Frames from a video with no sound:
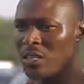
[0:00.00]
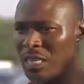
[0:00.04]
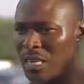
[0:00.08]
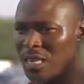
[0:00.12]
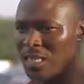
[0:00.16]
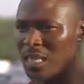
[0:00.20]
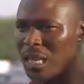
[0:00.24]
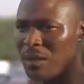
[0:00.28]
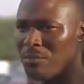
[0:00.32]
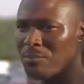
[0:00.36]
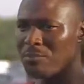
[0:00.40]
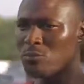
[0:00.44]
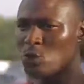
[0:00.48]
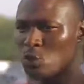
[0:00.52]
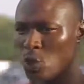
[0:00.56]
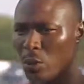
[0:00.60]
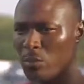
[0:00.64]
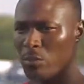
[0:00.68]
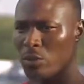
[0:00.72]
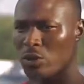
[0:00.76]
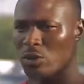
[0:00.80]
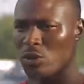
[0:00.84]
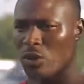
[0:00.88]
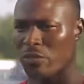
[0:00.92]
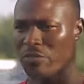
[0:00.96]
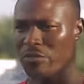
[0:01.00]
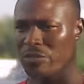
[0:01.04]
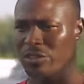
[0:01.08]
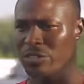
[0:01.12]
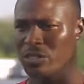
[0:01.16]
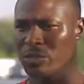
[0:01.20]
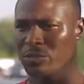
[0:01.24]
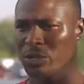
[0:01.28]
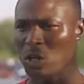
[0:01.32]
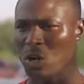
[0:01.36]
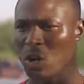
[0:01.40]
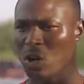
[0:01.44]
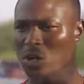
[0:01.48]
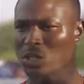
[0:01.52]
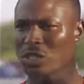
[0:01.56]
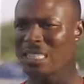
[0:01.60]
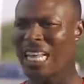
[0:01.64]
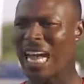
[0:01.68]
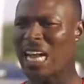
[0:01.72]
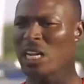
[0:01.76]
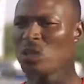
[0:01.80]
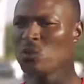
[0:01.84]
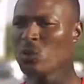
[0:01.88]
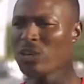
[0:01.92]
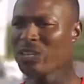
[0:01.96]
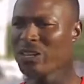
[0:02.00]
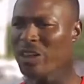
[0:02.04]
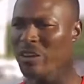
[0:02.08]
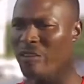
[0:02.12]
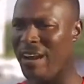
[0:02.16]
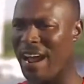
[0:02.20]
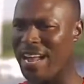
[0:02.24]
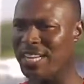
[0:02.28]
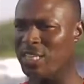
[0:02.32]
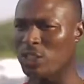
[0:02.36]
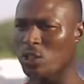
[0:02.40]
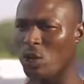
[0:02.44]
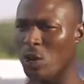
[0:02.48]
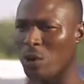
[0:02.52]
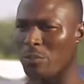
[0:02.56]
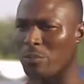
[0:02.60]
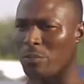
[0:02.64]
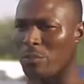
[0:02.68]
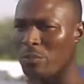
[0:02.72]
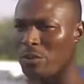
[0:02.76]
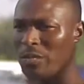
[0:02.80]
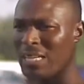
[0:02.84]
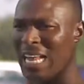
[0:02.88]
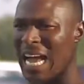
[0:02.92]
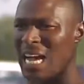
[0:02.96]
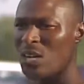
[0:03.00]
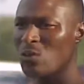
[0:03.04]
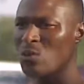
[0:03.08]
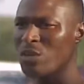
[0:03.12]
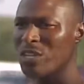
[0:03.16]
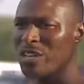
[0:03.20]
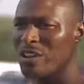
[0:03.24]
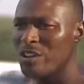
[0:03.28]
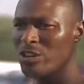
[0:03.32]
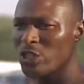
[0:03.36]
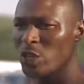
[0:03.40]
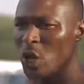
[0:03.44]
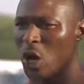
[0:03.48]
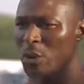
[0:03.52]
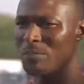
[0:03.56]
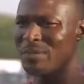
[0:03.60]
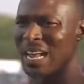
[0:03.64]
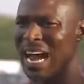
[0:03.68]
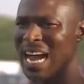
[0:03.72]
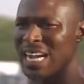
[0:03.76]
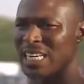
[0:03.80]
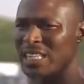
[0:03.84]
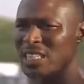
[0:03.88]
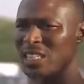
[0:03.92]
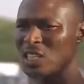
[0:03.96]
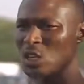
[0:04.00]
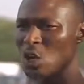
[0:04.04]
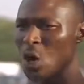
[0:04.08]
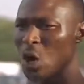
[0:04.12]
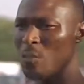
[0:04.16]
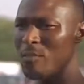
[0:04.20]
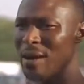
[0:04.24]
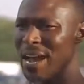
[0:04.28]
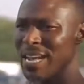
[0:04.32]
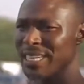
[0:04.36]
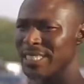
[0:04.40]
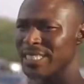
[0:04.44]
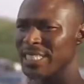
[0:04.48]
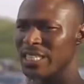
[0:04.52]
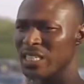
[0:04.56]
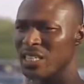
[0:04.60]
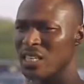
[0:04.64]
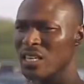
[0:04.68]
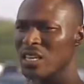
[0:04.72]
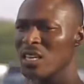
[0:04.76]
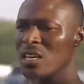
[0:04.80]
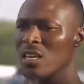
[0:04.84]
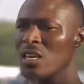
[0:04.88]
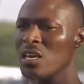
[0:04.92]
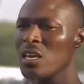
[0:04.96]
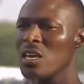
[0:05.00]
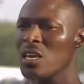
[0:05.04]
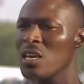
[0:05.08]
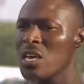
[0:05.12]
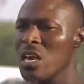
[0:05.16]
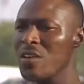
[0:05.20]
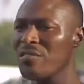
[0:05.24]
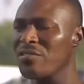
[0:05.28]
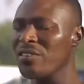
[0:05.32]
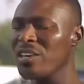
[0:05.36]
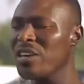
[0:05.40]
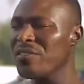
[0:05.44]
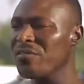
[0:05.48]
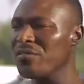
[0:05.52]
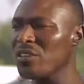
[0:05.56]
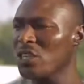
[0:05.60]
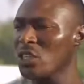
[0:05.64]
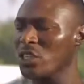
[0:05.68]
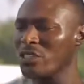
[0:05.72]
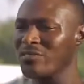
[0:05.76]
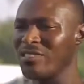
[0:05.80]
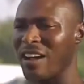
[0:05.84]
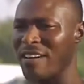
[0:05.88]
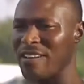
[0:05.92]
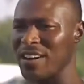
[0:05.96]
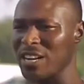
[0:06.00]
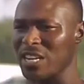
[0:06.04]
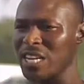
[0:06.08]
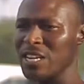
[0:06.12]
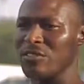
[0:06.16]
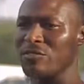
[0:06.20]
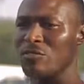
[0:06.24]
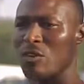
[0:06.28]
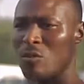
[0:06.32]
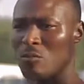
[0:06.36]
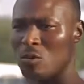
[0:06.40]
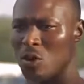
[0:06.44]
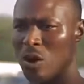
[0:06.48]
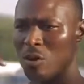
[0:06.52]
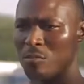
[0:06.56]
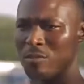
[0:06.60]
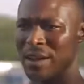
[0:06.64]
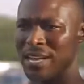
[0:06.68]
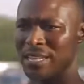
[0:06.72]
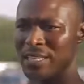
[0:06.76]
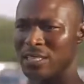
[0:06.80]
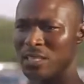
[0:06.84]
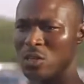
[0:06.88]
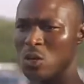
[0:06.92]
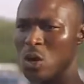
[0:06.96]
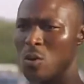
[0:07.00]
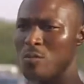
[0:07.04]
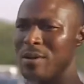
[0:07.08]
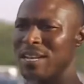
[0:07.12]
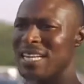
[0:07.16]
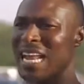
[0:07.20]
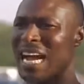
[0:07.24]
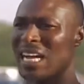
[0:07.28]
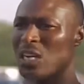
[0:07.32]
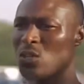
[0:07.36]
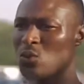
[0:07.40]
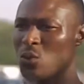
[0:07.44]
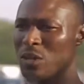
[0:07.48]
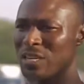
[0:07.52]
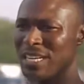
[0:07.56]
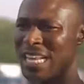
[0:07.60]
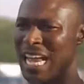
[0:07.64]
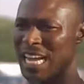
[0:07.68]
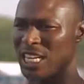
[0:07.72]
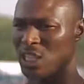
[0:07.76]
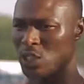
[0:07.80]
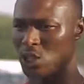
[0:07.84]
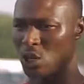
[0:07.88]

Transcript: Yes, I'm in support of it because they are doing the right job. They are doing the job that government, if it's directed from government, government are doing their